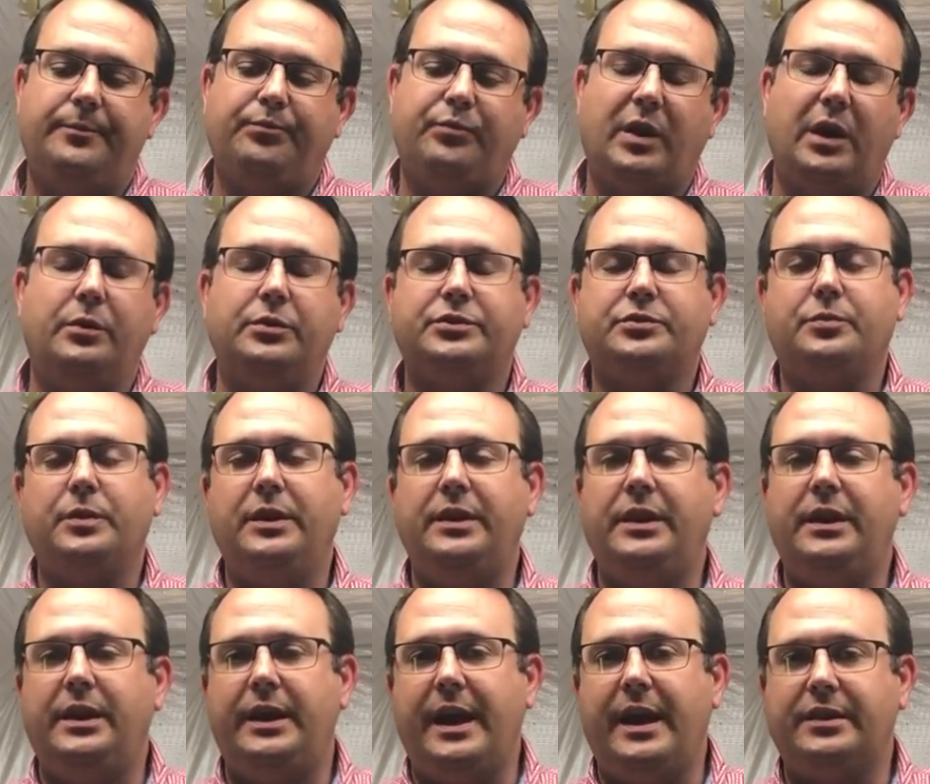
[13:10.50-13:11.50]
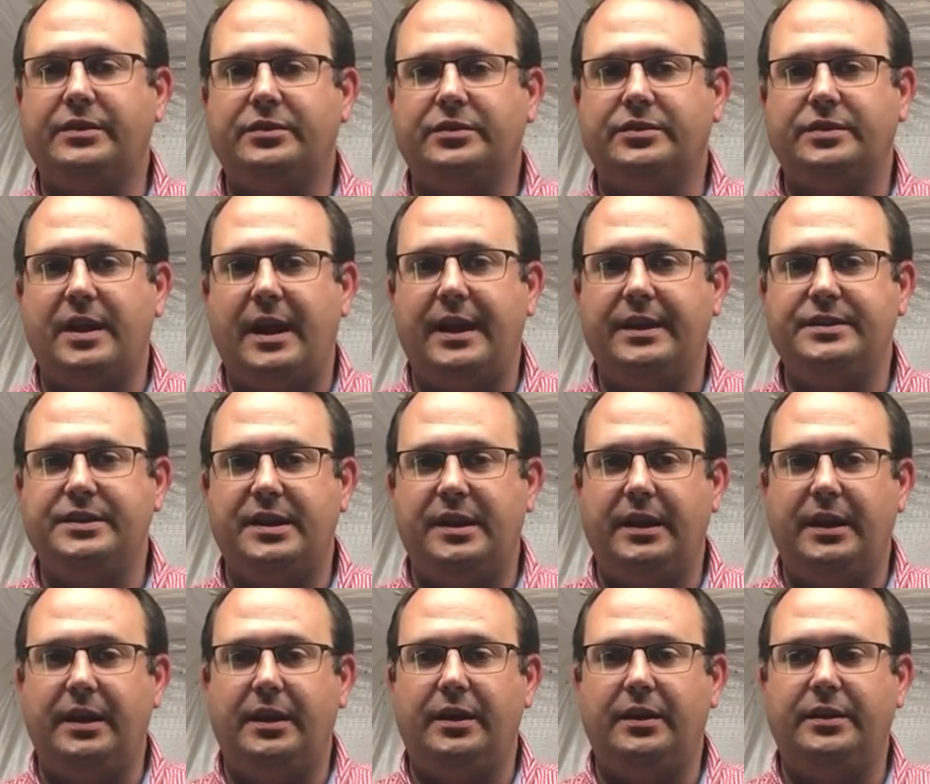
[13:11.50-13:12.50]
it was really an exercise
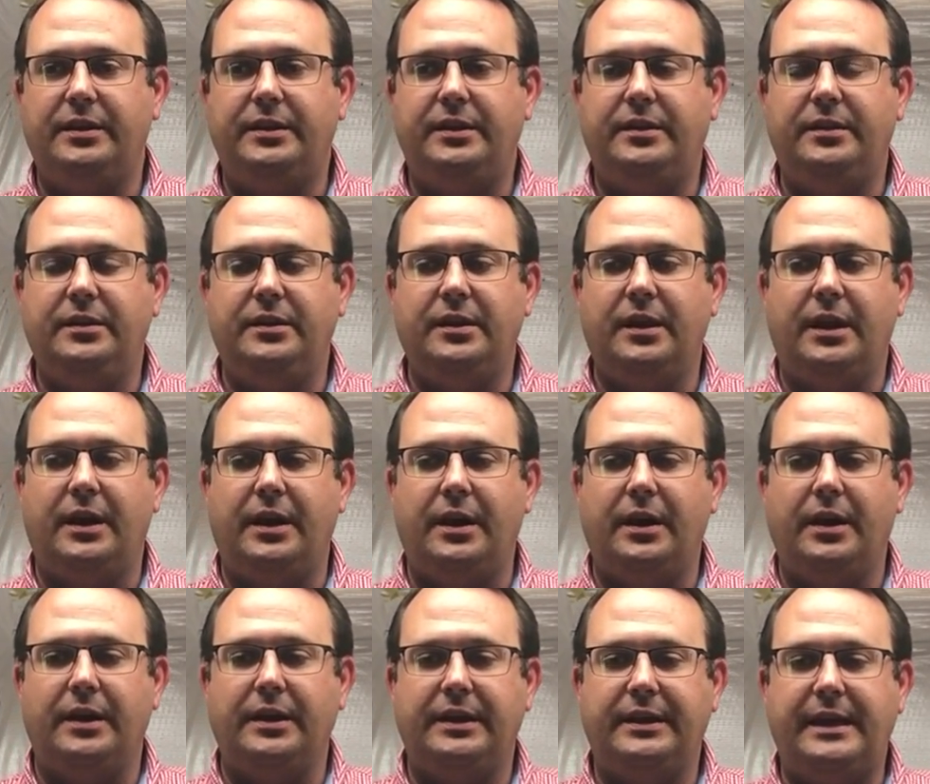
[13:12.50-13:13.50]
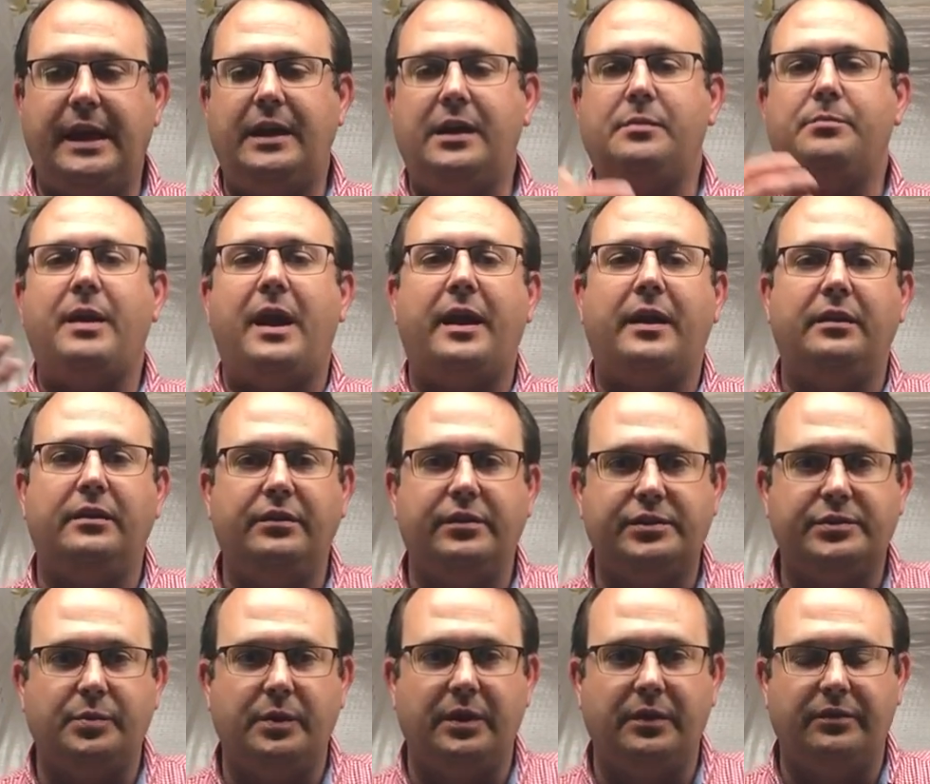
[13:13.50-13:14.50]
in getting back into the
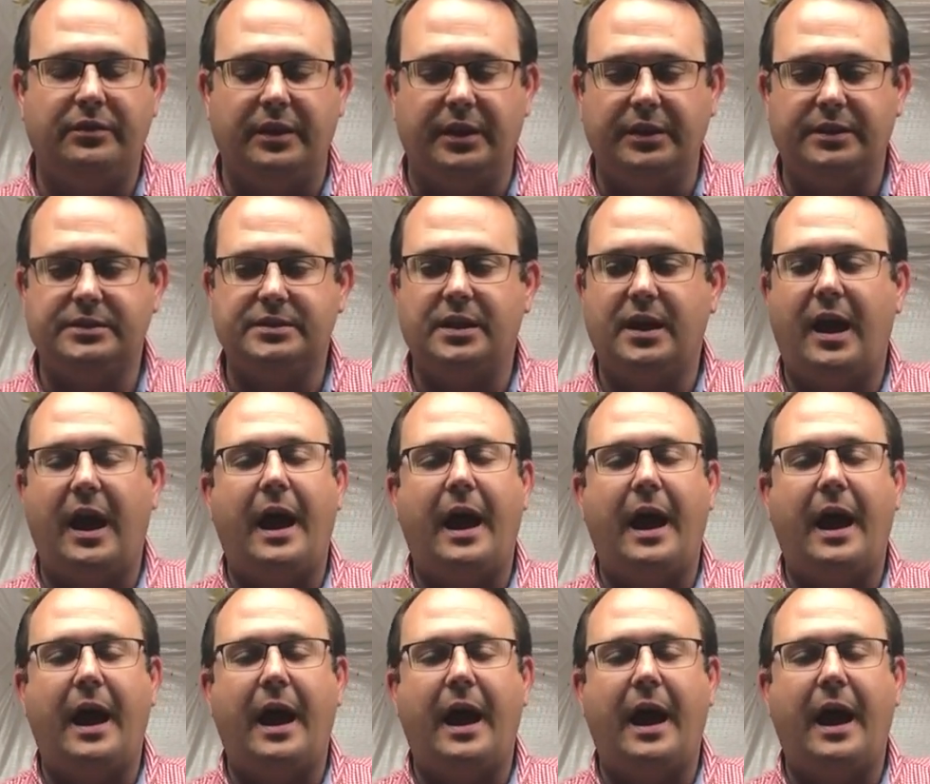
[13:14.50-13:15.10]
swing of things.